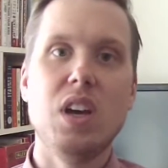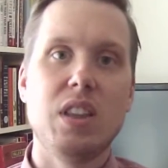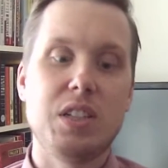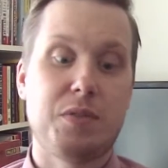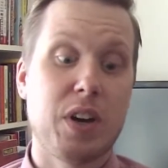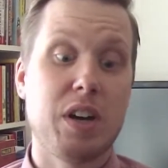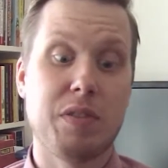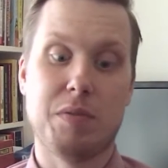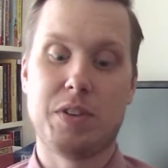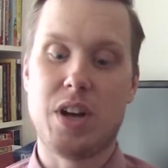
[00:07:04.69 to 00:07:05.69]
vary
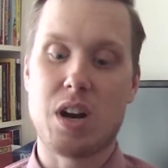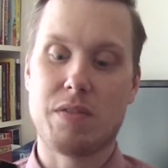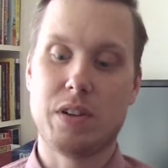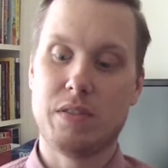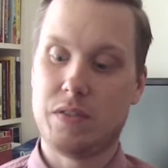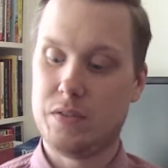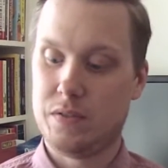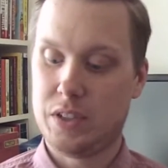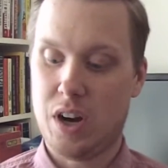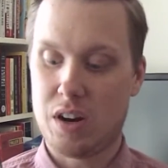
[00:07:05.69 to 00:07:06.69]
from photographer to
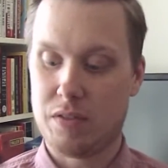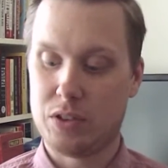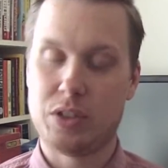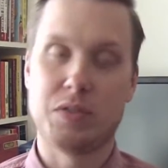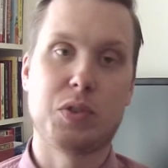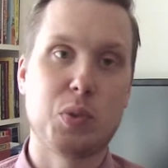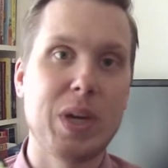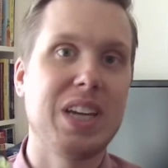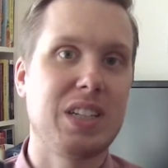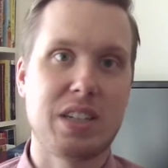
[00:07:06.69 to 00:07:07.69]
photographer. So you
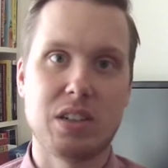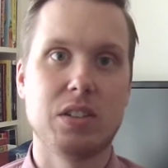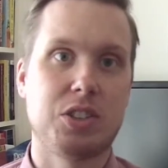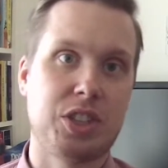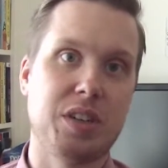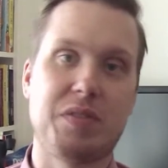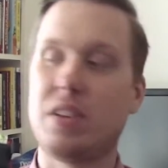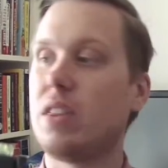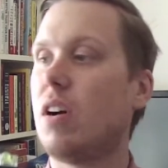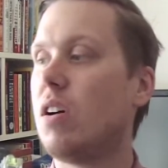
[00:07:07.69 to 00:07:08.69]
swing, tilt, shift,
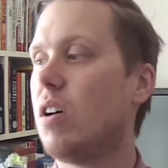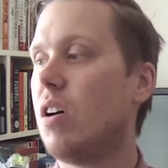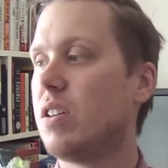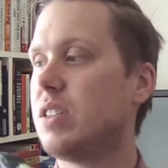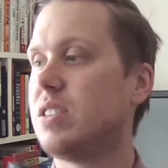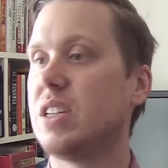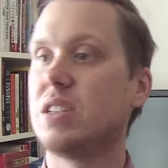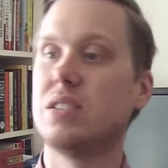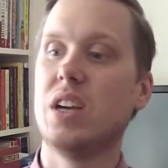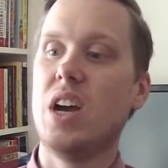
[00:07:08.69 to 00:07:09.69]
all these
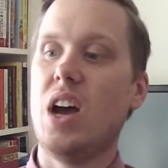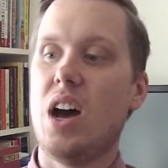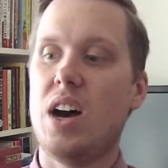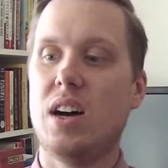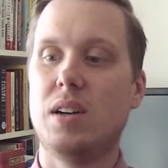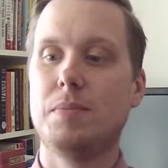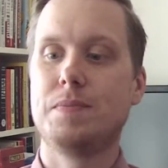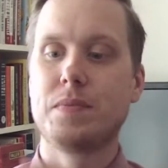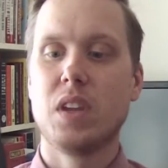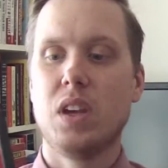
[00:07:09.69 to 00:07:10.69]
things.
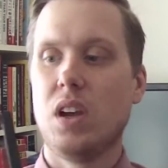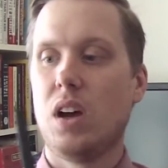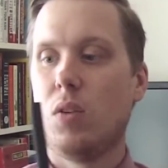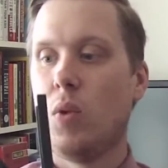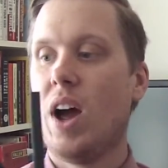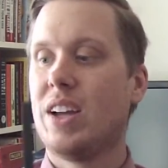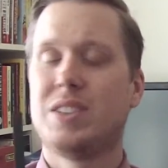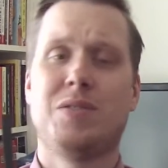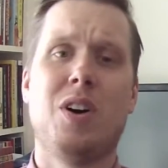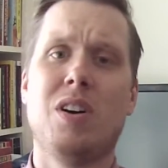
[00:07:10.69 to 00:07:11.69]

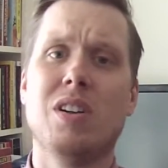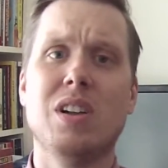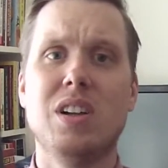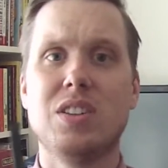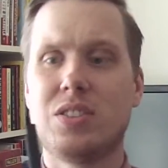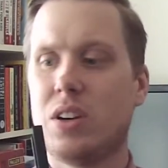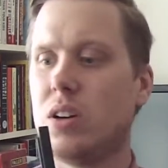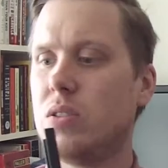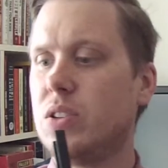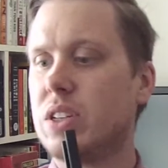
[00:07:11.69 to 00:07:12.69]
Rise, fall.
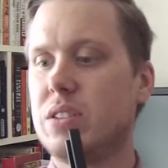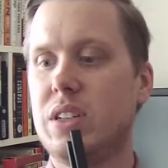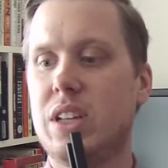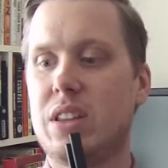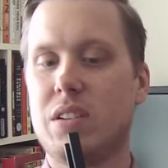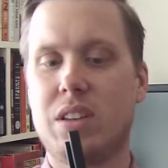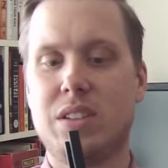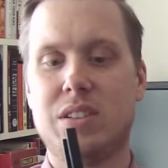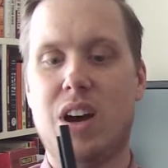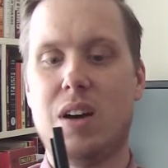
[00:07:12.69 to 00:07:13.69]
So you can see that there are
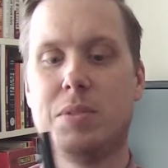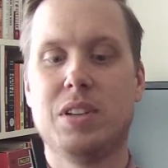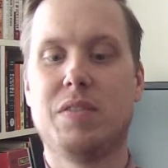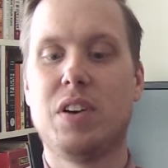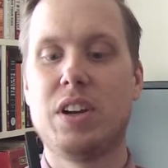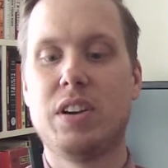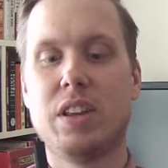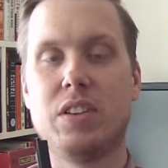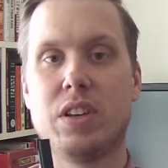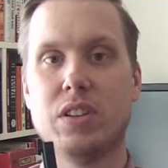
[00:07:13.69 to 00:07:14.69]
these knobs on the front here
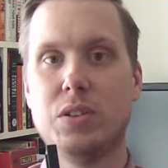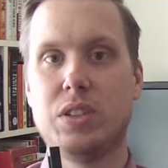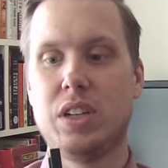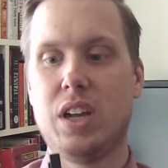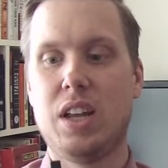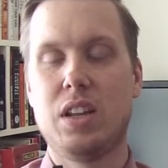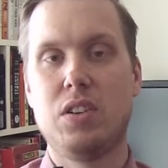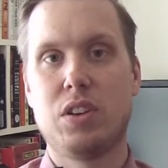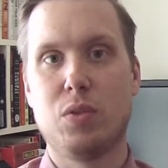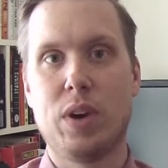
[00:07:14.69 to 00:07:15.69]
that you can loosen, and then
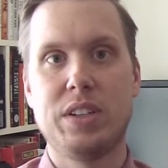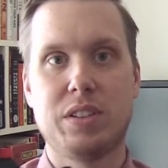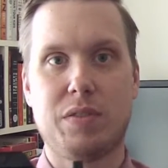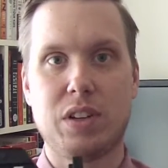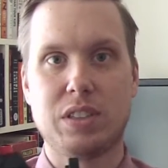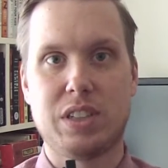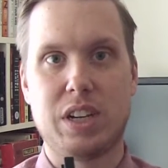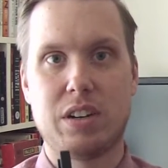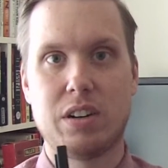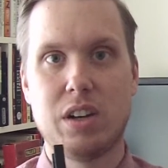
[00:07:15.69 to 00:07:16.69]
you can raise the front
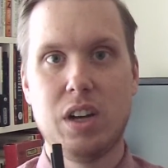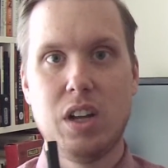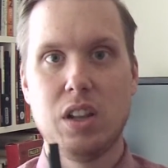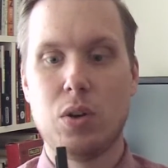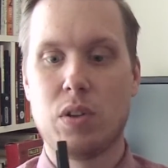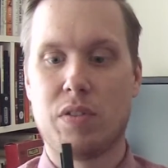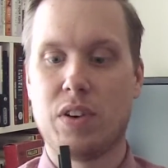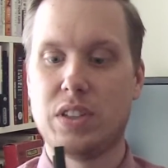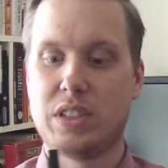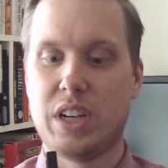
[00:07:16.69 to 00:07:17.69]
standard, lower the
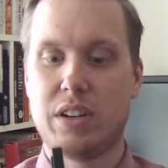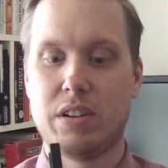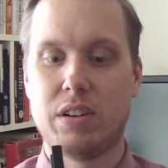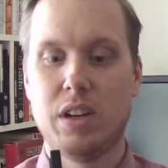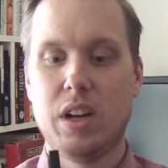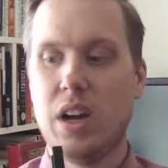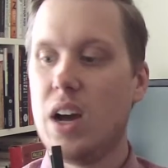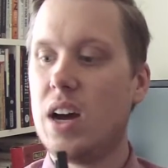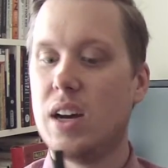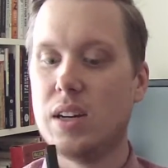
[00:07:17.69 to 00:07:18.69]
front standard,
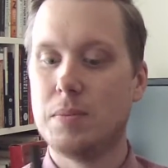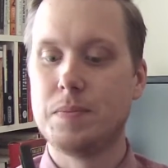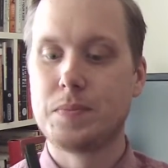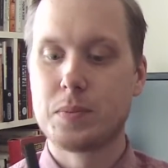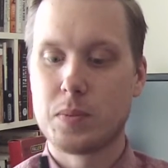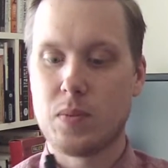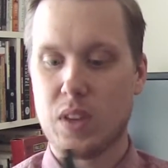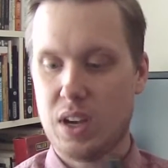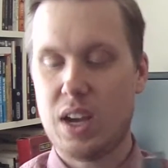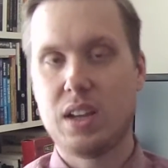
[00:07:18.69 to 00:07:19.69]

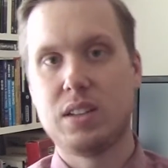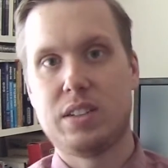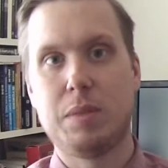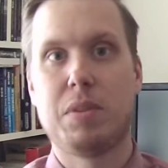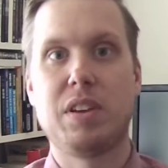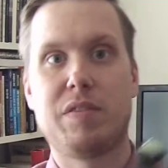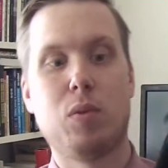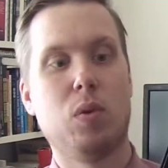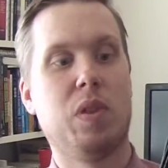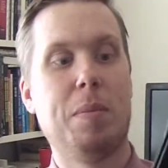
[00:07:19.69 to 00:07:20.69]
and same thing
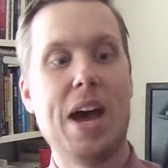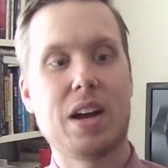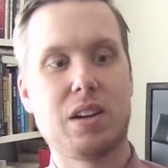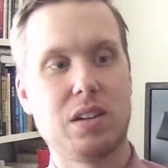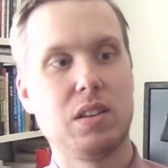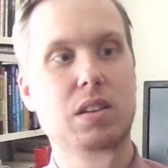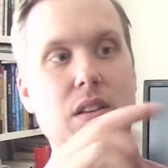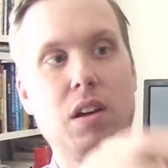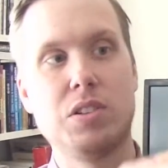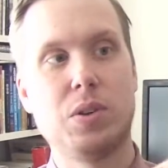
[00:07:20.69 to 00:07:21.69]
for the back.
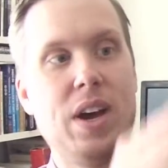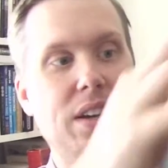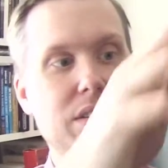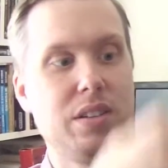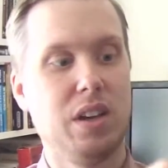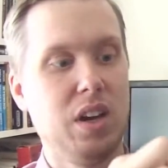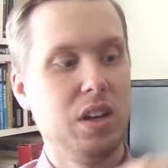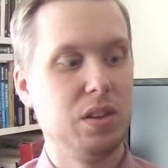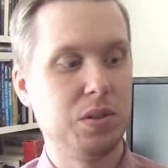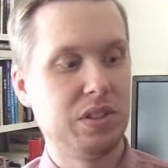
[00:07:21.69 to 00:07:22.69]
Also has
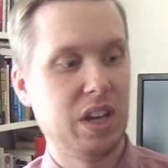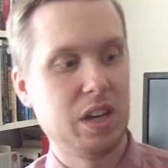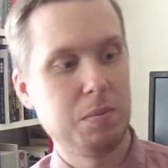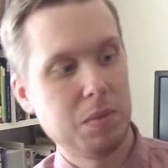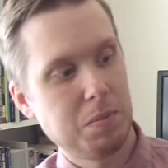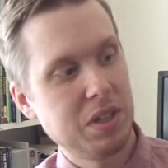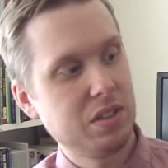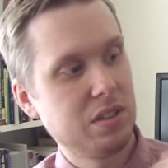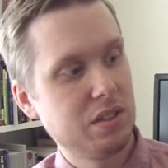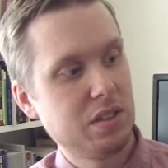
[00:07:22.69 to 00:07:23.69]
those same
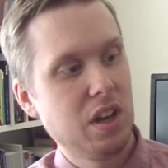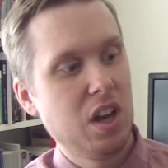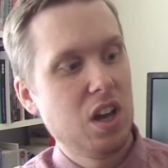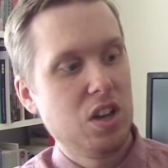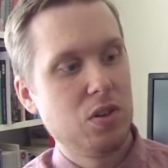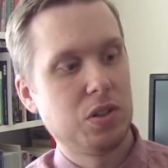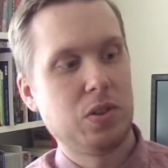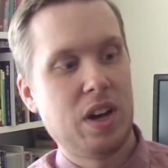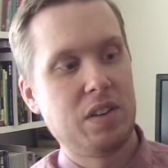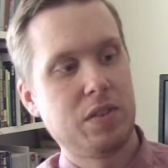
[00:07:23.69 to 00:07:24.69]
pieces. You also
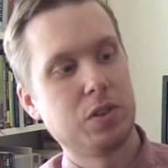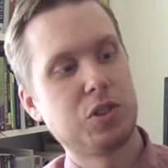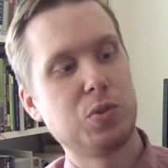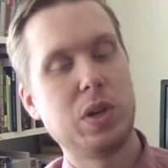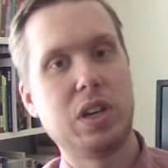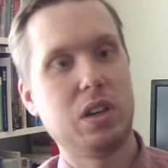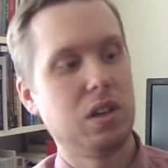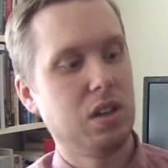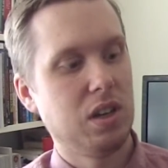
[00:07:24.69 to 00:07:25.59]
have your swing,